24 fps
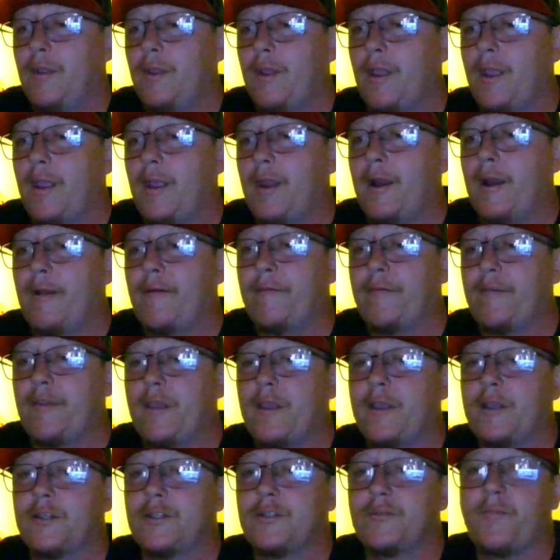And
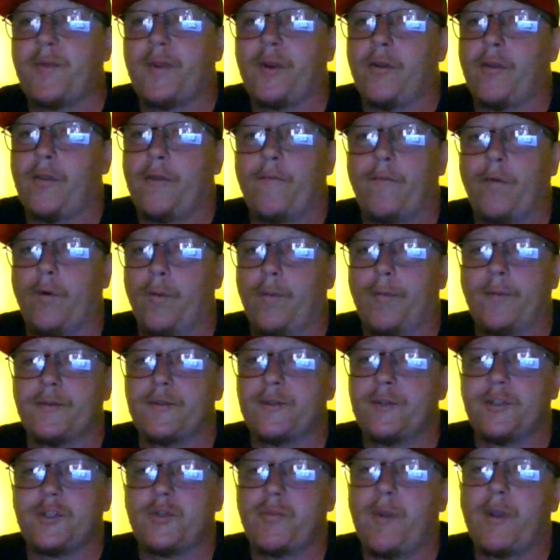everything is purely rumors
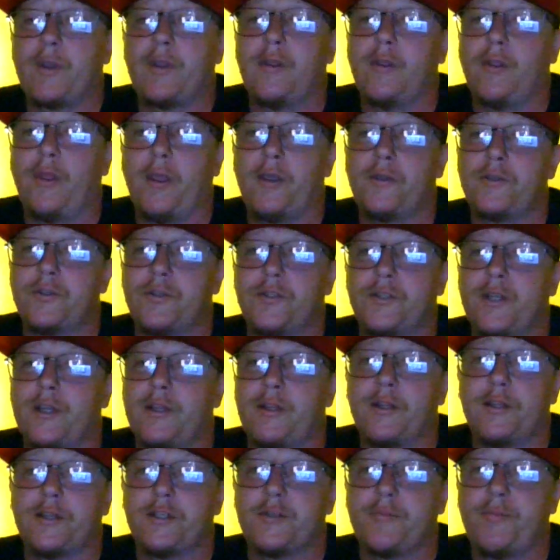and speculations at
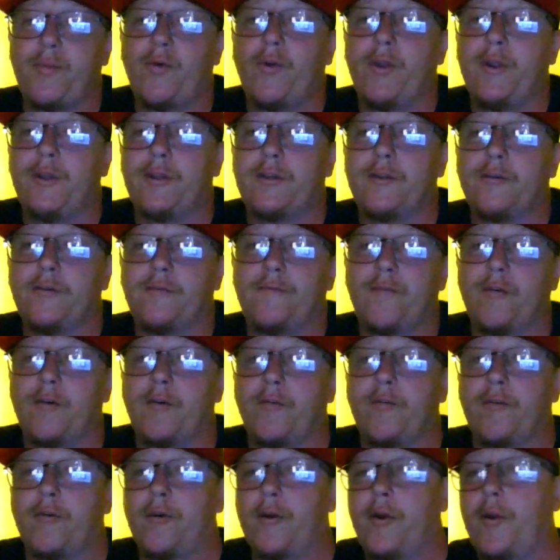this point until
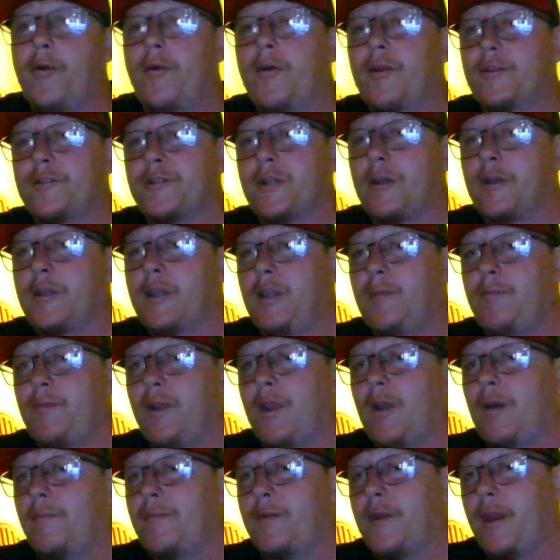further notice. I'll keep you
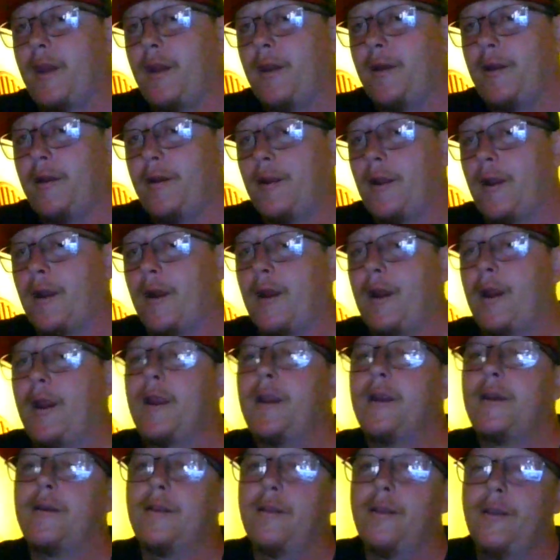updated. All
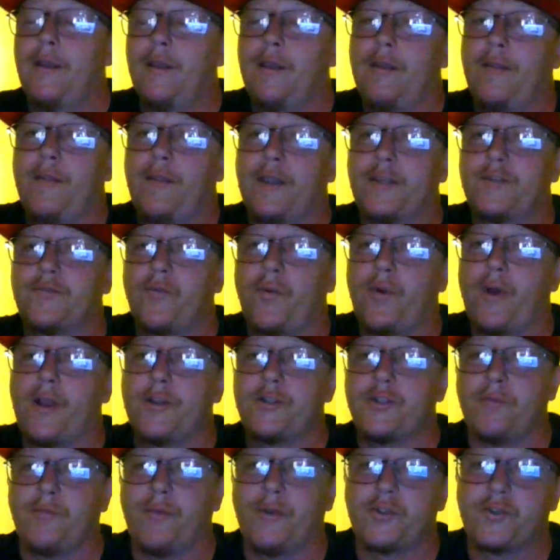right. Thanks for
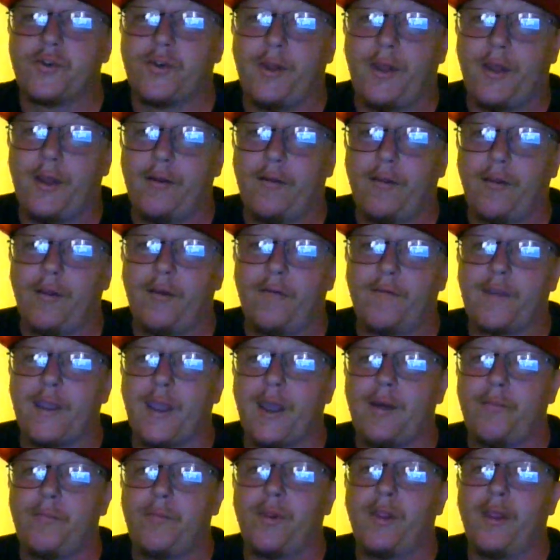watching. Much clown love.
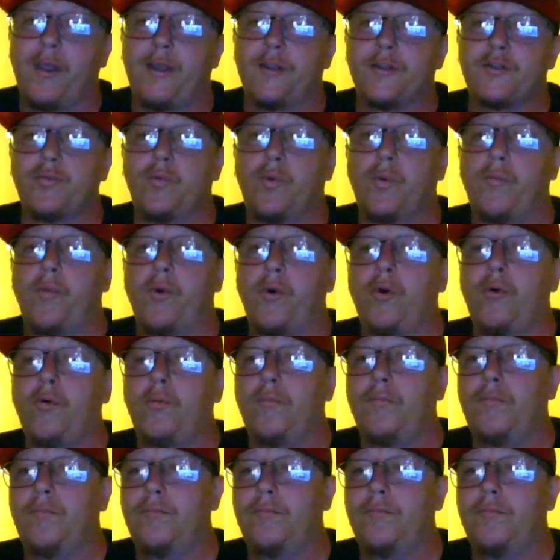God bless. Whoop whoop.